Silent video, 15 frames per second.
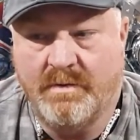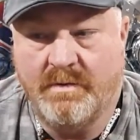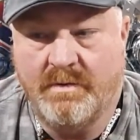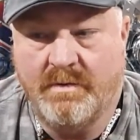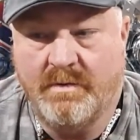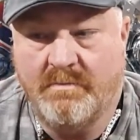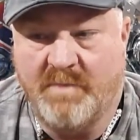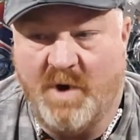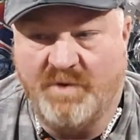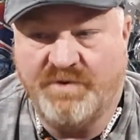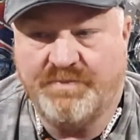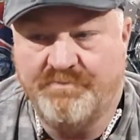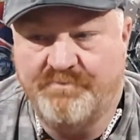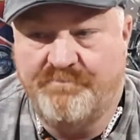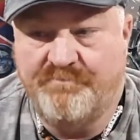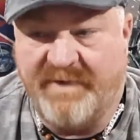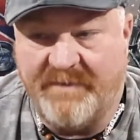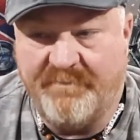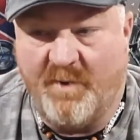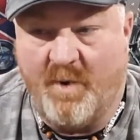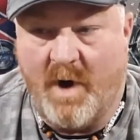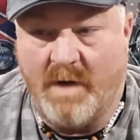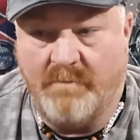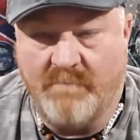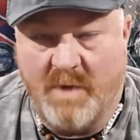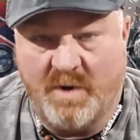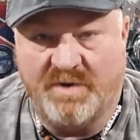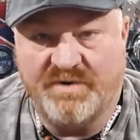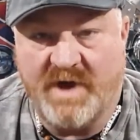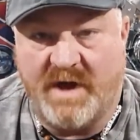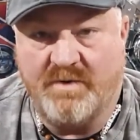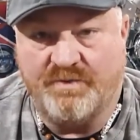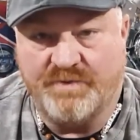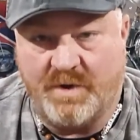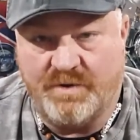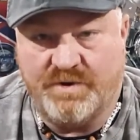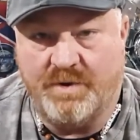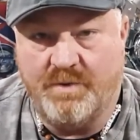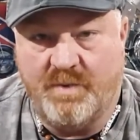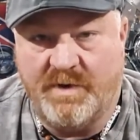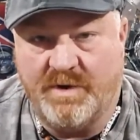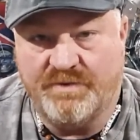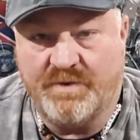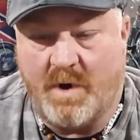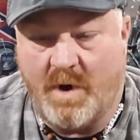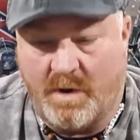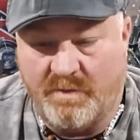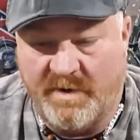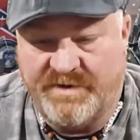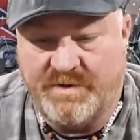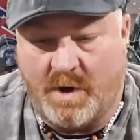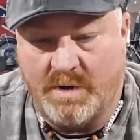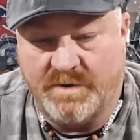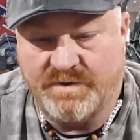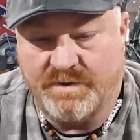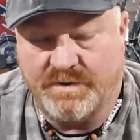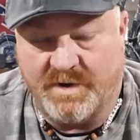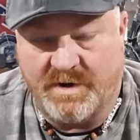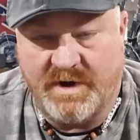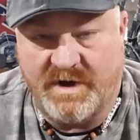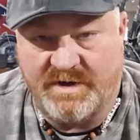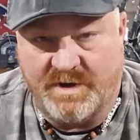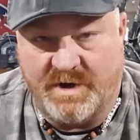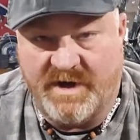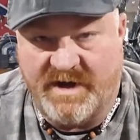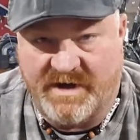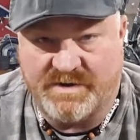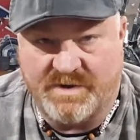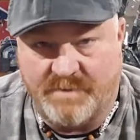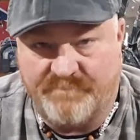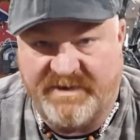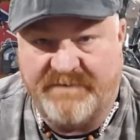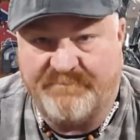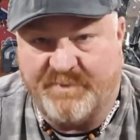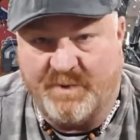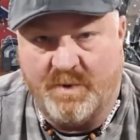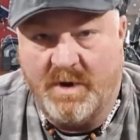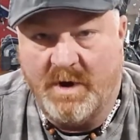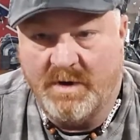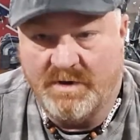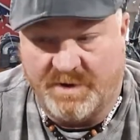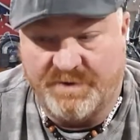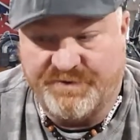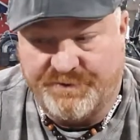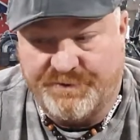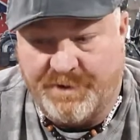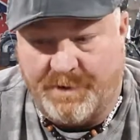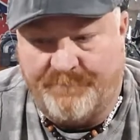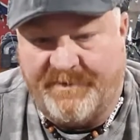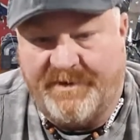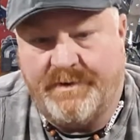Most people on motorcycles on two wheels are retards. They're ignorant people. They're stupid.